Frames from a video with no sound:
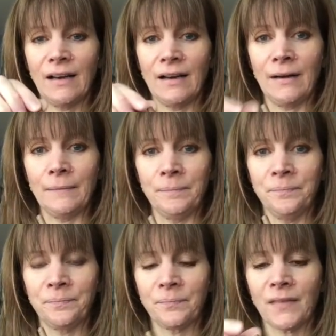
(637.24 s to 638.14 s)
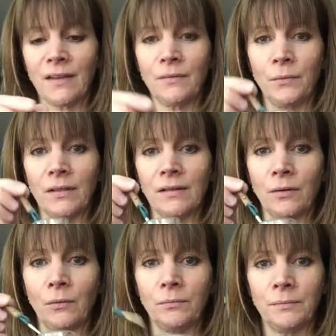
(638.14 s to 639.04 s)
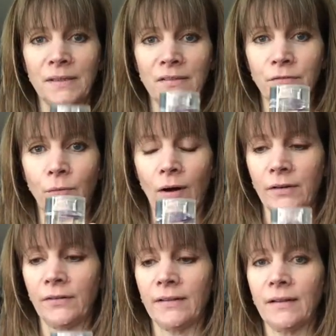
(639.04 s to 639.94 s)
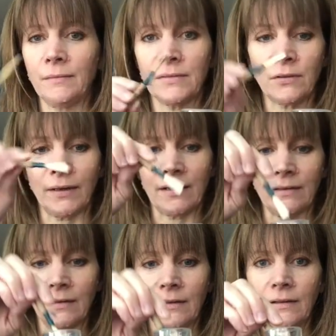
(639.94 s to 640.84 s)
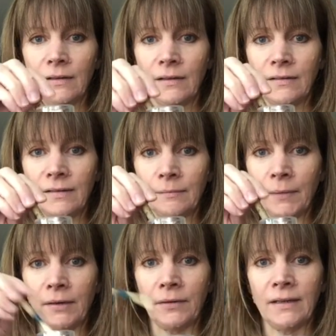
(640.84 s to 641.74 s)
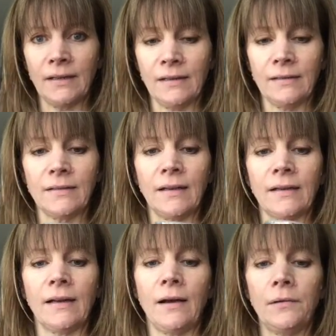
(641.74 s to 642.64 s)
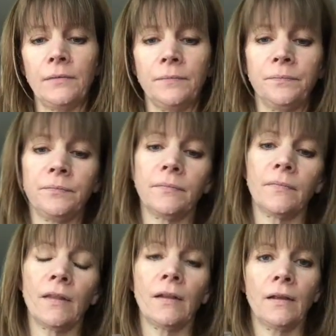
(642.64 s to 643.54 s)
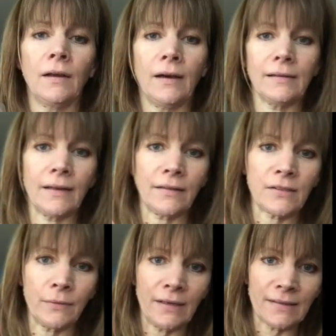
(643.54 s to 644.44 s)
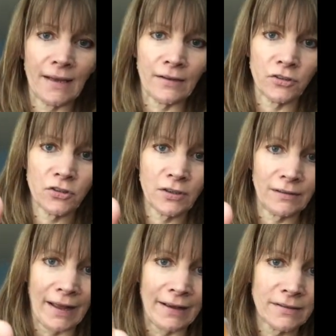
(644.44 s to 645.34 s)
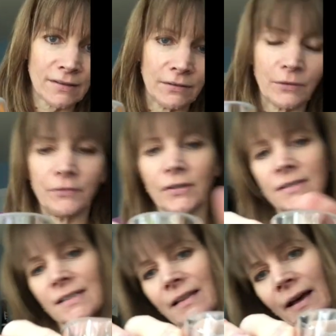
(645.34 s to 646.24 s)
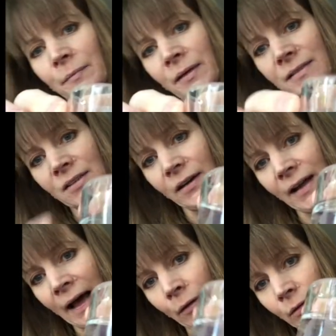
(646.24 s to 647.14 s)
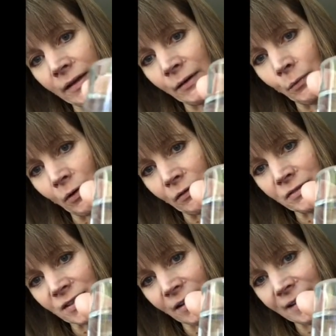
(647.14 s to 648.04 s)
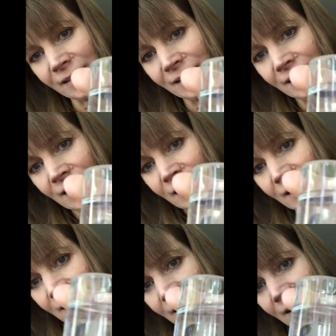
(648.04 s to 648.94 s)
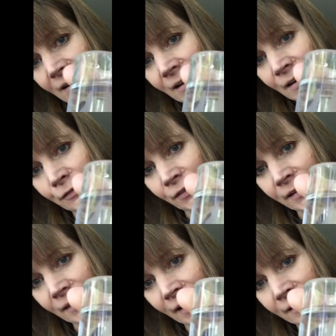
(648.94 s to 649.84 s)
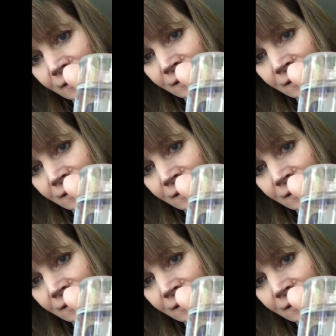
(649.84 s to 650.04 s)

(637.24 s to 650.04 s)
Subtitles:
with little bits of water in them, so I can dip my reed in and take it out. I like this one, it's etched glass. I don't know if you can see that, but it's got howling wolves on it. I find that